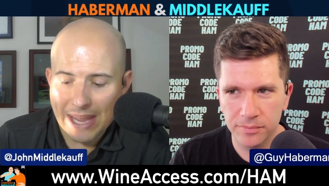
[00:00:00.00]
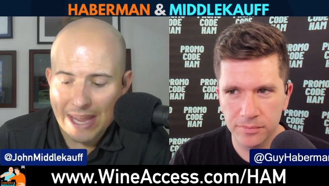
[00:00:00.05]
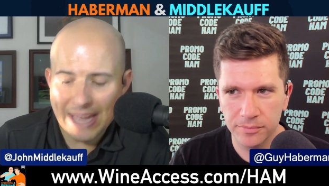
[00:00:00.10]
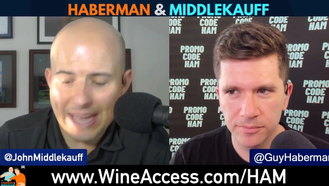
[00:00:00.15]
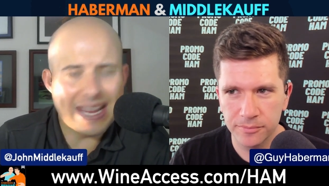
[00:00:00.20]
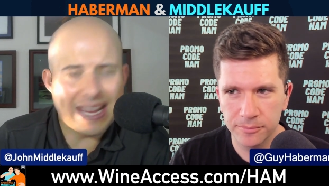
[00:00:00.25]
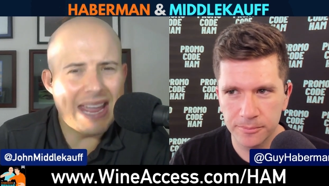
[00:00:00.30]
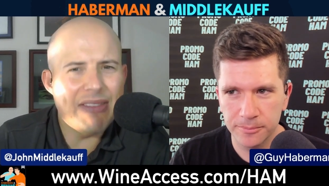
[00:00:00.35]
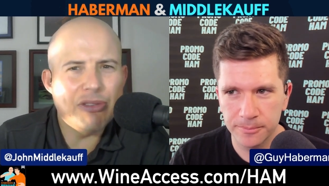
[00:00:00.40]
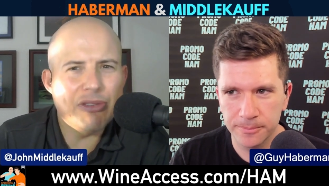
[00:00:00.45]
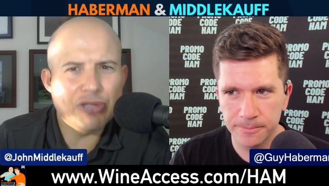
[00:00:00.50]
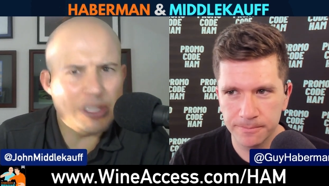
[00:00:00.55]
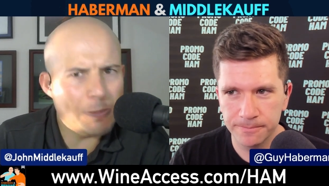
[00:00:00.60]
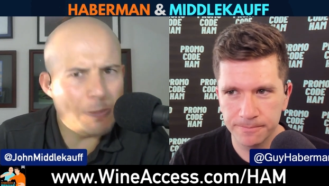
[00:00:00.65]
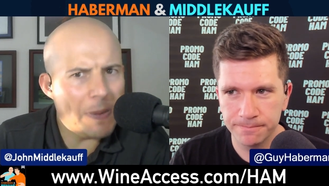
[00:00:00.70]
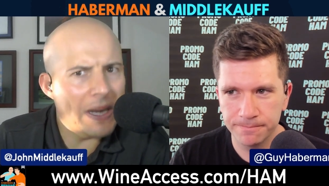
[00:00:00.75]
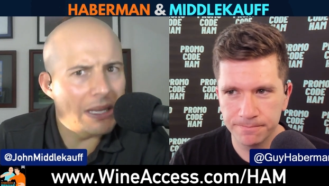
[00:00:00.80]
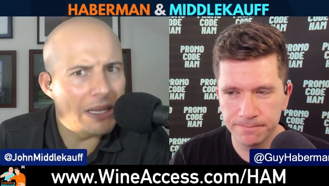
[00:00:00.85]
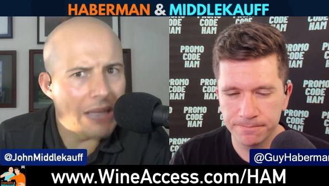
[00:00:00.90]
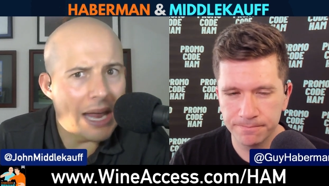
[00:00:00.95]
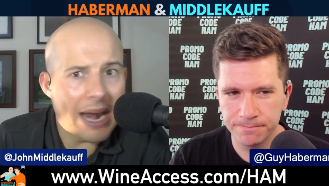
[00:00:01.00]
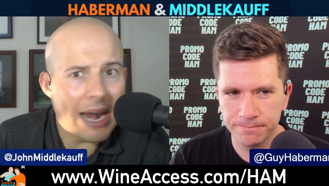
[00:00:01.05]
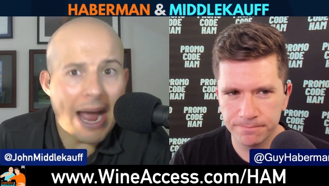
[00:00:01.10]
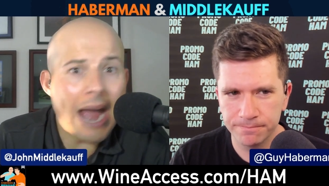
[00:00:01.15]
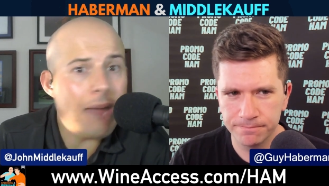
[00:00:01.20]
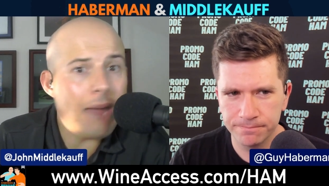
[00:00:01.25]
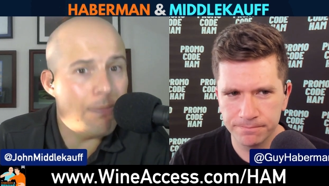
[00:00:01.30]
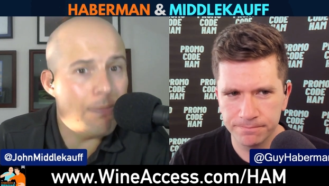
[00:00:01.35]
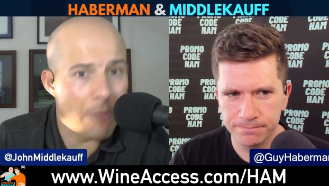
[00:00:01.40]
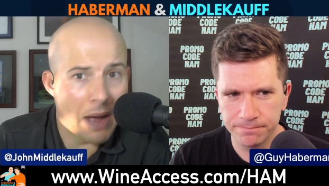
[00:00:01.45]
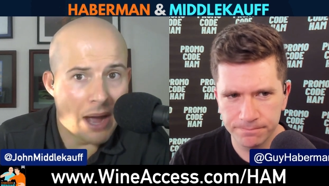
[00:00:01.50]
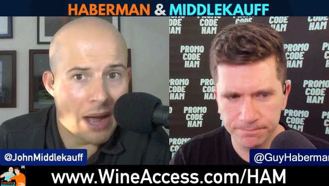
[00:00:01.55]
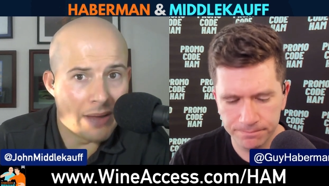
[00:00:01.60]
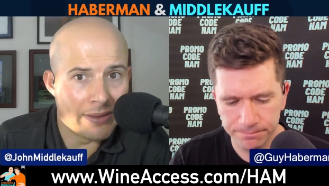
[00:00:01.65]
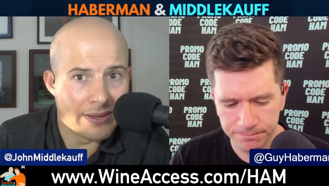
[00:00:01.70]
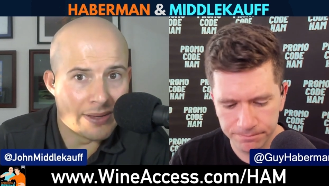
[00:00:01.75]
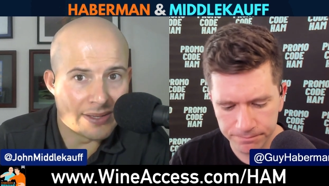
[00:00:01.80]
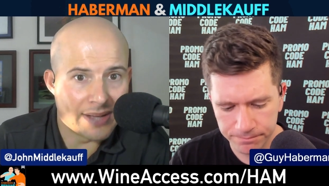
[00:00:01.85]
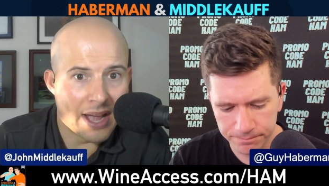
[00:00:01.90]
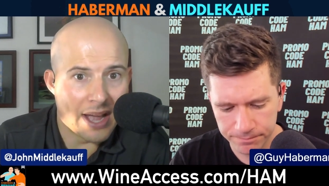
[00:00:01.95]
Speaker 1: And again, there's just been a lot of hype
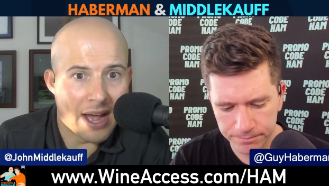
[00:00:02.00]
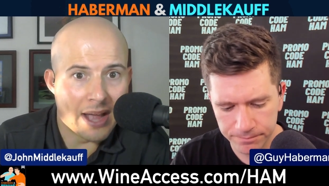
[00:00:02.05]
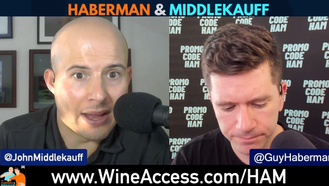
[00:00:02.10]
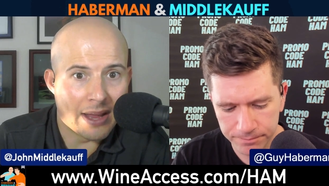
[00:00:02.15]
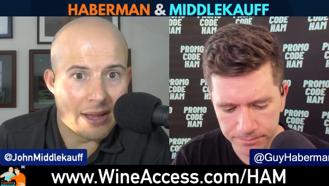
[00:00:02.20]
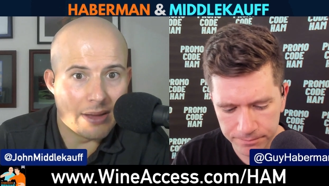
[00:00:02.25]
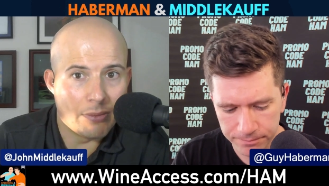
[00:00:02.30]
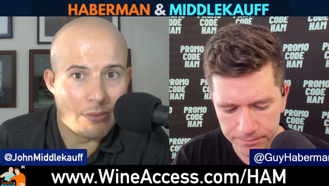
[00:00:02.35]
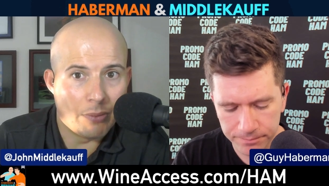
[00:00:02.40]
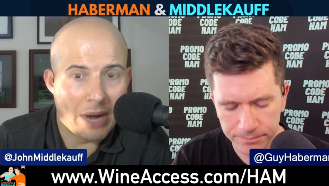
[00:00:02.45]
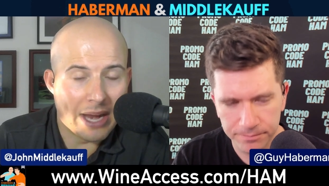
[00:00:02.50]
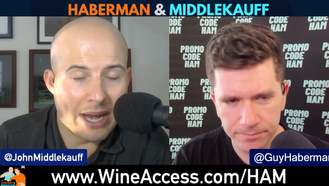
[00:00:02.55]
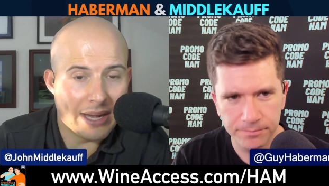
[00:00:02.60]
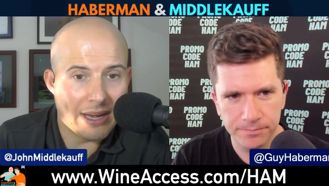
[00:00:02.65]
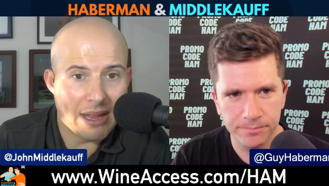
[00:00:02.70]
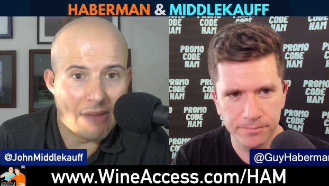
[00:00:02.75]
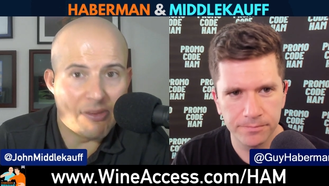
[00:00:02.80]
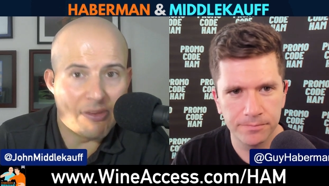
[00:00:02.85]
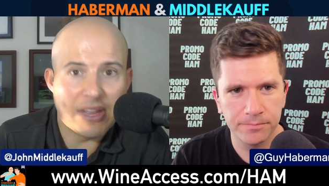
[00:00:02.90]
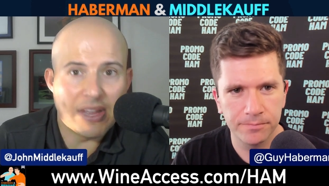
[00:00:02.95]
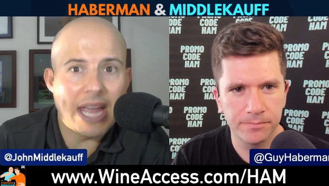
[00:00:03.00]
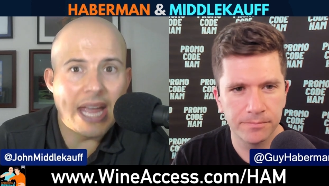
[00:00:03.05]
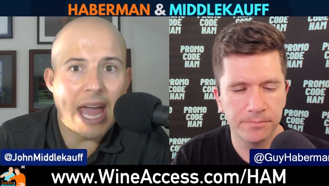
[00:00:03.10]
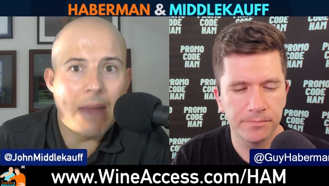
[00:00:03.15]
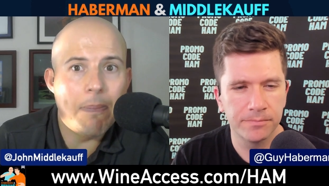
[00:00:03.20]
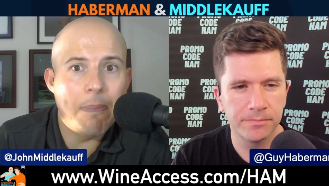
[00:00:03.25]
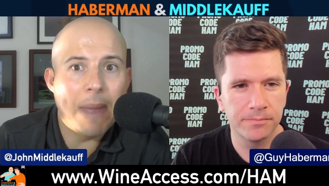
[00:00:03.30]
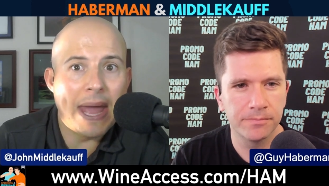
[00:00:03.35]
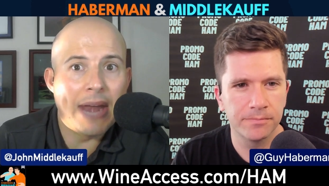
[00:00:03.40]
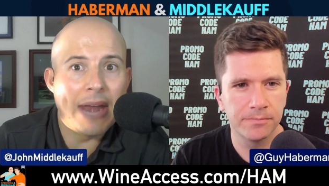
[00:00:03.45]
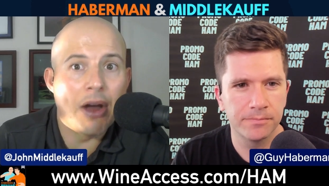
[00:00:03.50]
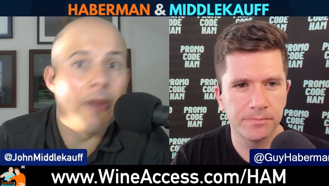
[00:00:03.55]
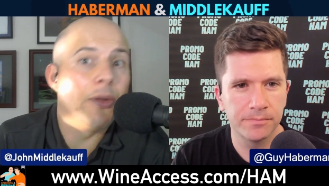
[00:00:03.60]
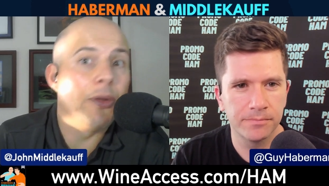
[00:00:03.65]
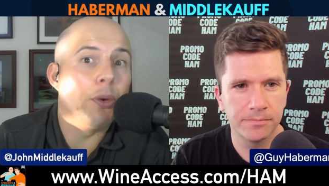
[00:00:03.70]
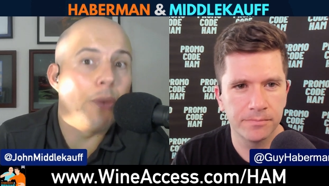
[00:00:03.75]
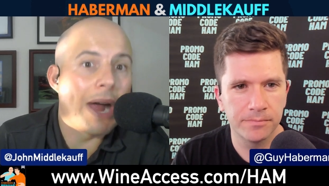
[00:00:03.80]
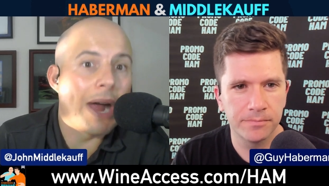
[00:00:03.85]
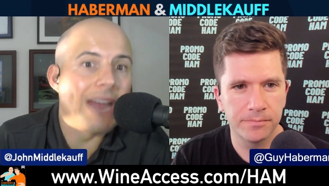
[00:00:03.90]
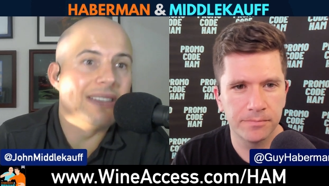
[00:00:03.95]
behind this guy, right? If he had been on
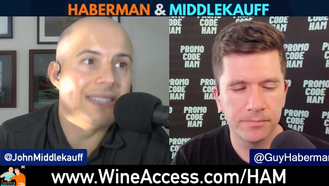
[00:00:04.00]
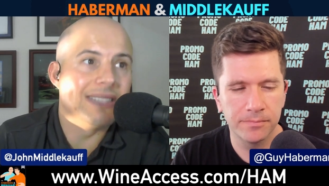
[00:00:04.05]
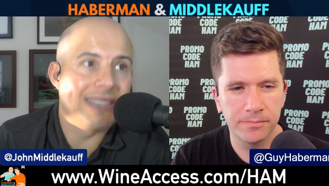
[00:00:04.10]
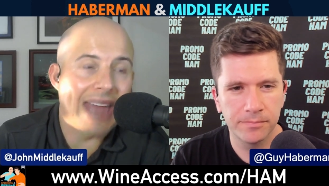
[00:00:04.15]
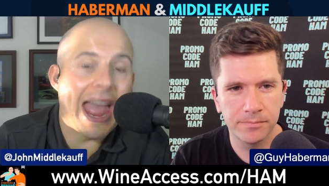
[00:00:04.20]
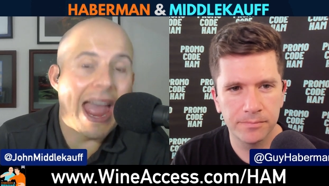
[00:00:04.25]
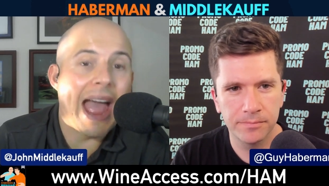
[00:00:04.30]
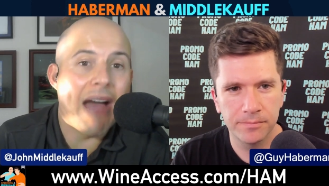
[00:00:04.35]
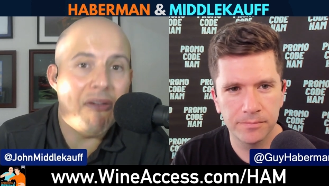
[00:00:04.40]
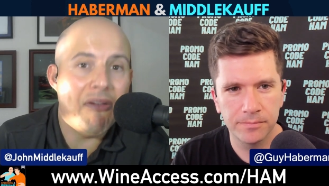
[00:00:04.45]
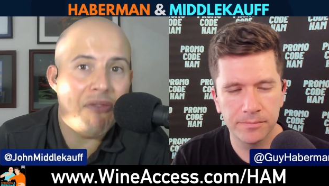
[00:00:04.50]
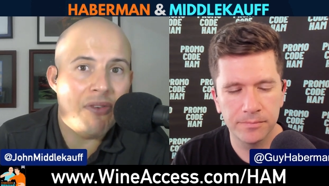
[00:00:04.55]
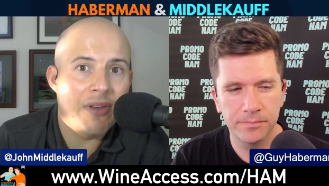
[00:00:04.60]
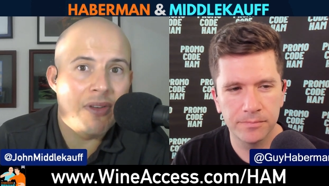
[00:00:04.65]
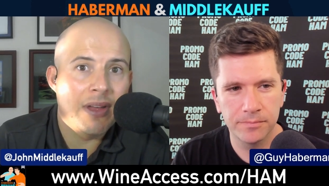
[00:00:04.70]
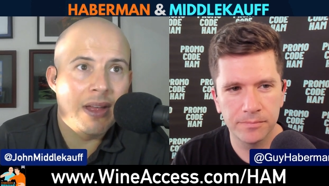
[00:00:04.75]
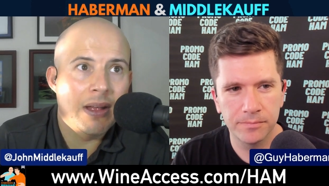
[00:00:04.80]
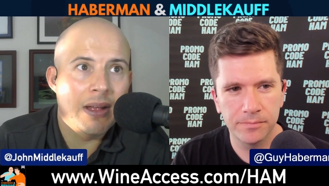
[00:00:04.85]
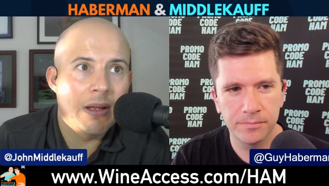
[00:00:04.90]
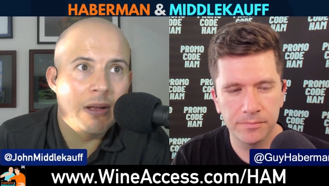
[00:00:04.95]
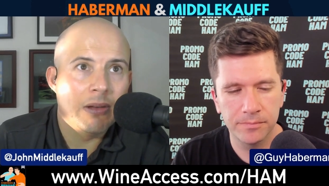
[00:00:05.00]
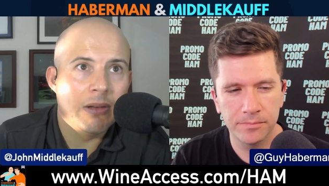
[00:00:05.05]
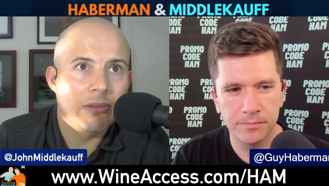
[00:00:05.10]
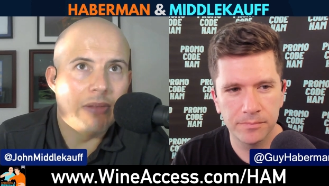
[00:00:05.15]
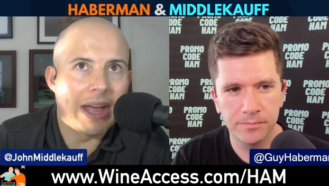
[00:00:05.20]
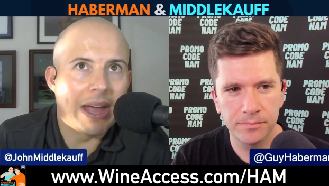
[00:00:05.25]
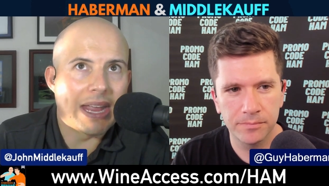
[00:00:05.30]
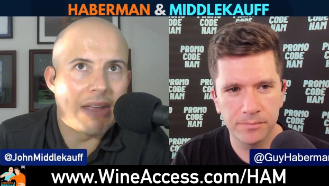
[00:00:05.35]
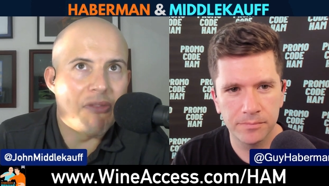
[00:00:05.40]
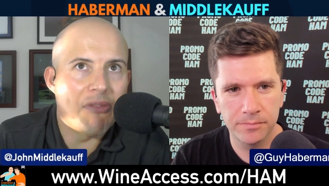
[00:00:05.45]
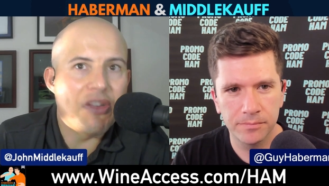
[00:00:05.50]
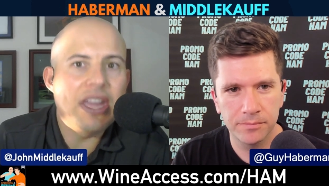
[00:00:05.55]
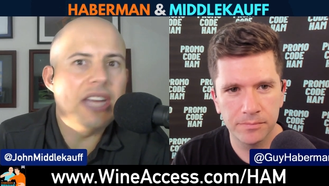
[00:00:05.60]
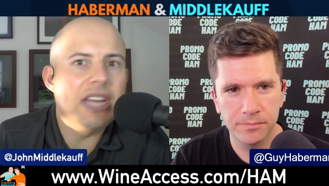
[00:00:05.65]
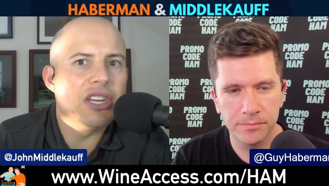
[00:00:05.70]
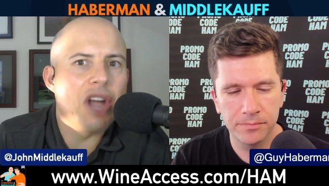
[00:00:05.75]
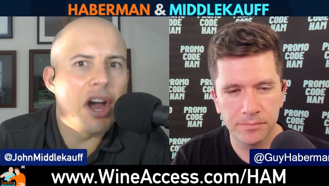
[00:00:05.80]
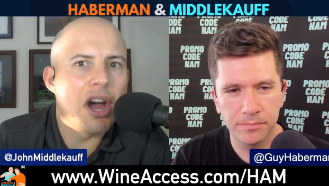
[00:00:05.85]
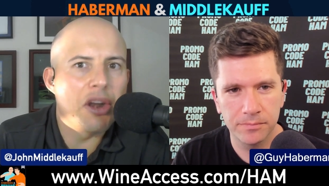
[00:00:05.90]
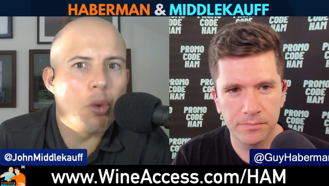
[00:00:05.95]
the right staff, like if he
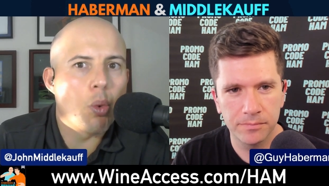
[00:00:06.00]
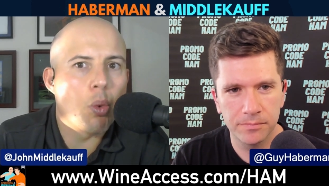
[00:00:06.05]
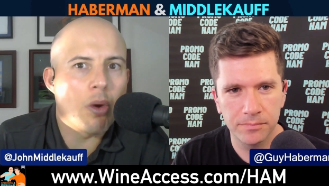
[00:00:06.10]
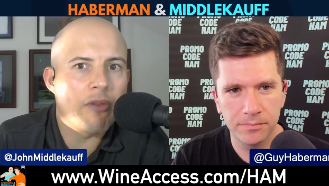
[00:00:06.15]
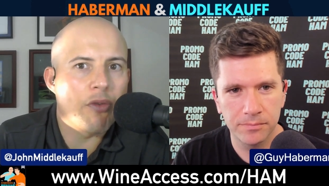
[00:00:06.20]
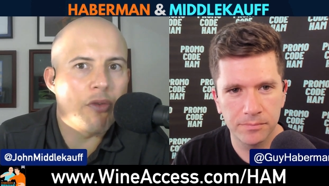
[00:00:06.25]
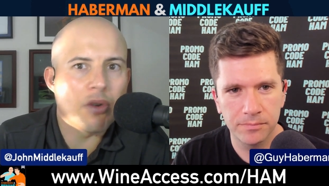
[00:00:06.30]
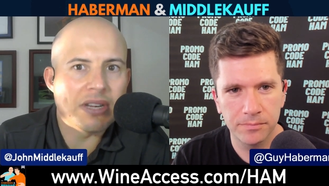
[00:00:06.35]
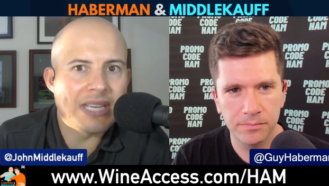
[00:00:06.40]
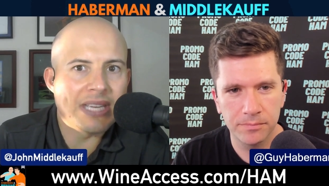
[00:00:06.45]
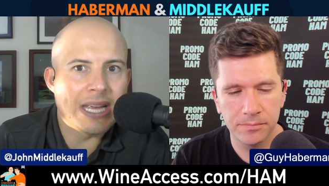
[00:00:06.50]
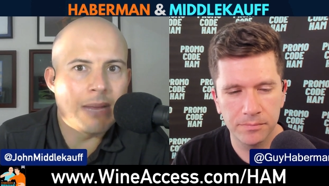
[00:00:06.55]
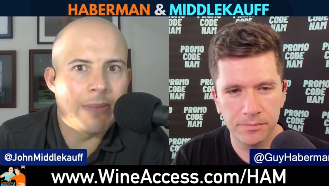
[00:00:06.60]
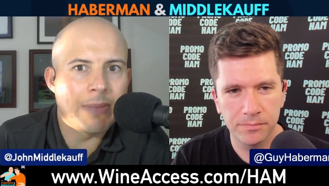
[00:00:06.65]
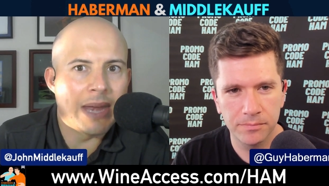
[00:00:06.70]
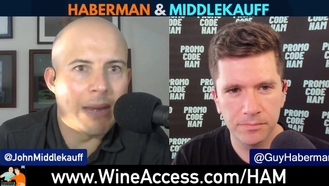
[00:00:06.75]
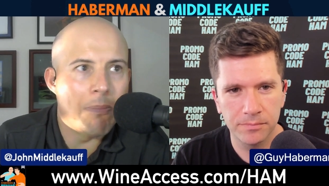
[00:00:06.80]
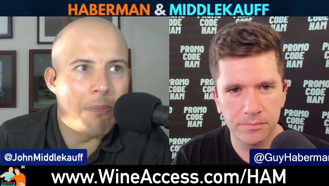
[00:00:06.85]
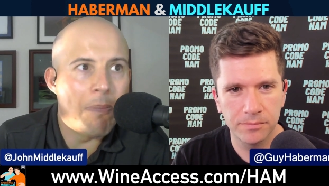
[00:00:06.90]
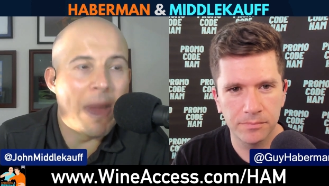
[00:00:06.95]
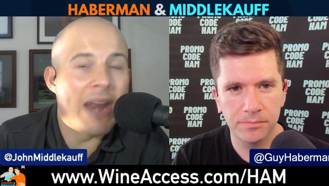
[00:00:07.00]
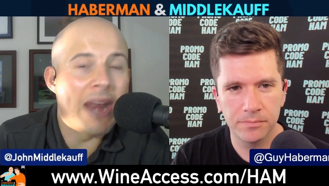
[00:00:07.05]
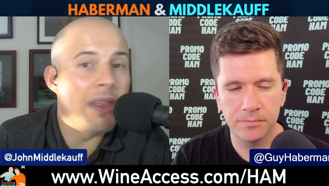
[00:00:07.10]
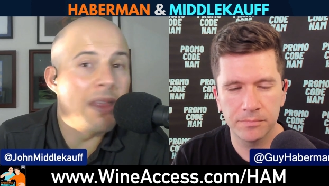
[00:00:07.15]
had gone to work for a team that had been